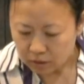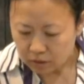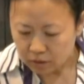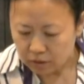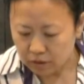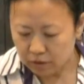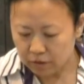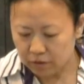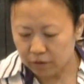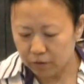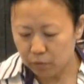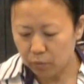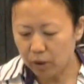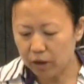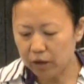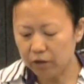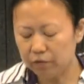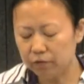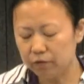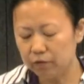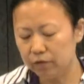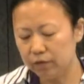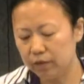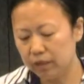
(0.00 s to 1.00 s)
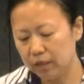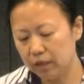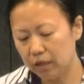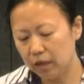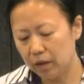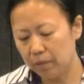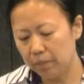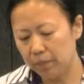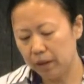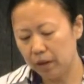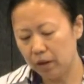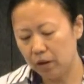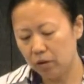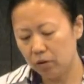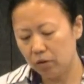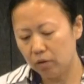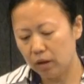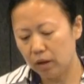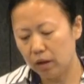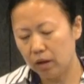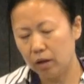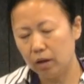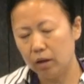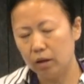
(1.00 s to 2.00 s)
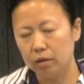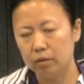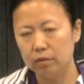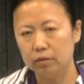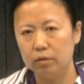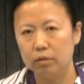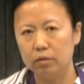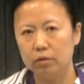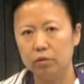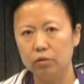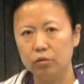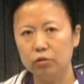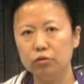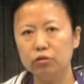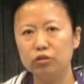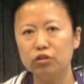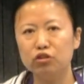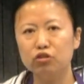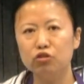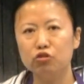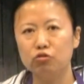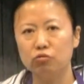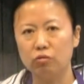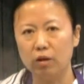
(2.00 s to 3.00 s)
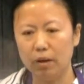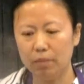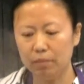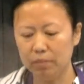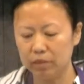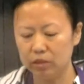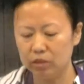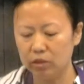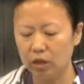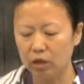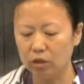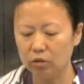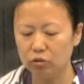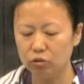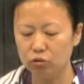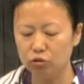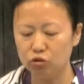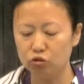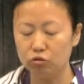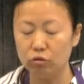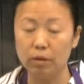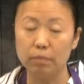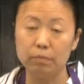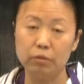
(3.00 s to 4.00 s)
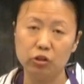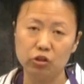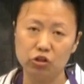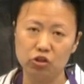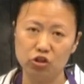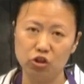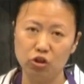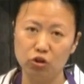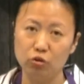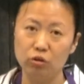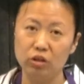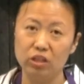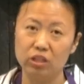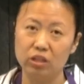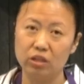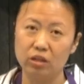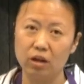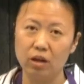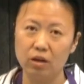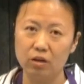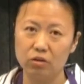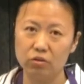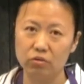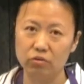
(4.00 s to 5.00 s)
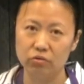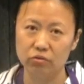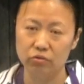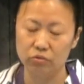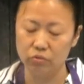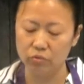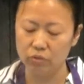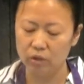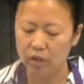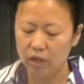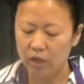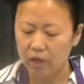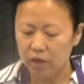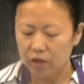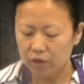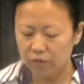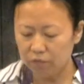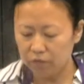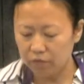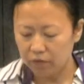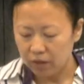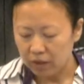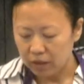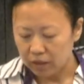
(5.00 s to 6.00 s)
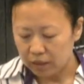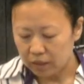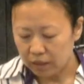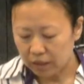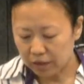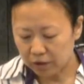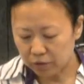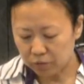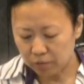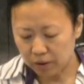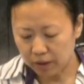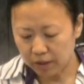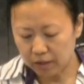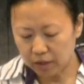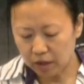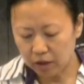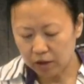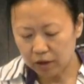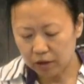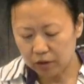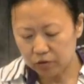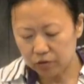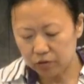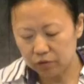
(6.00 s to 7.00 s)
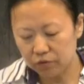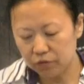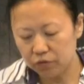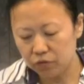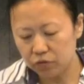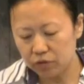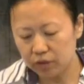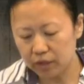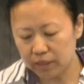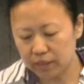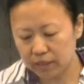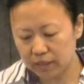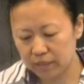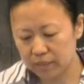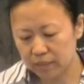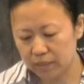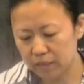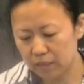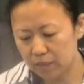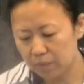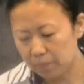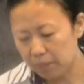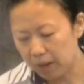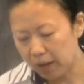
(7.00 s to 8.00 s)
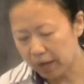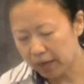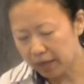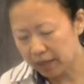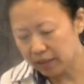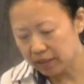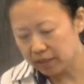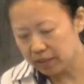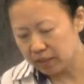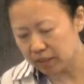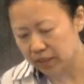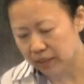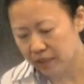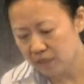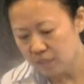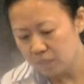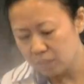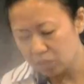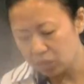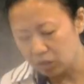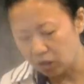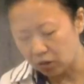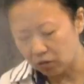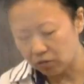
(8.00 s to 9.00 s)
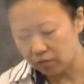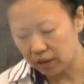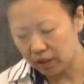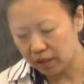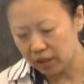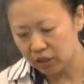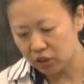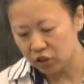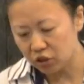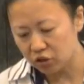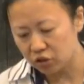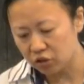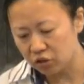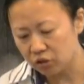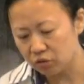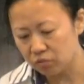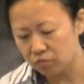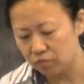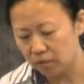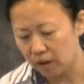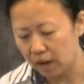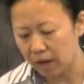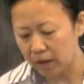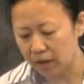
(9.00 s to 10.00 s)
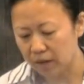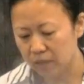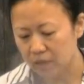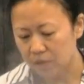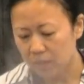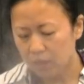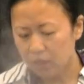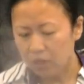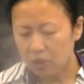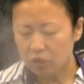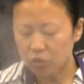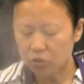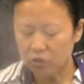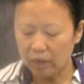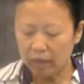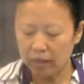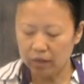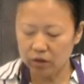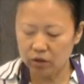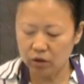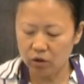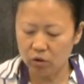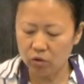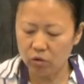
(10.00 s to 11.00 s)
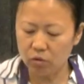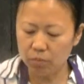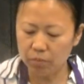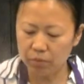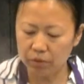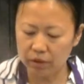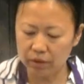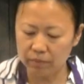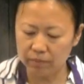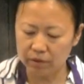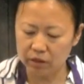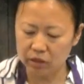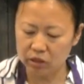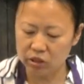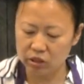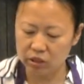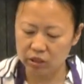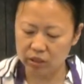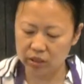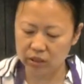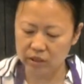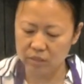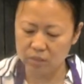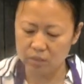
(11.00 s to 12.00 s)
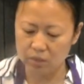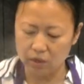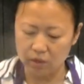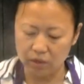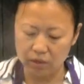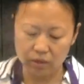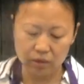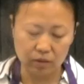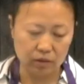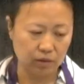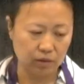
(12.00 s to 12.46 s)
The wonderful thing about using shrimp is also shrimp show its color through. If like right now, I don't know if you guys can see it, but I can see it's already turning red, so I know pretty much it's done.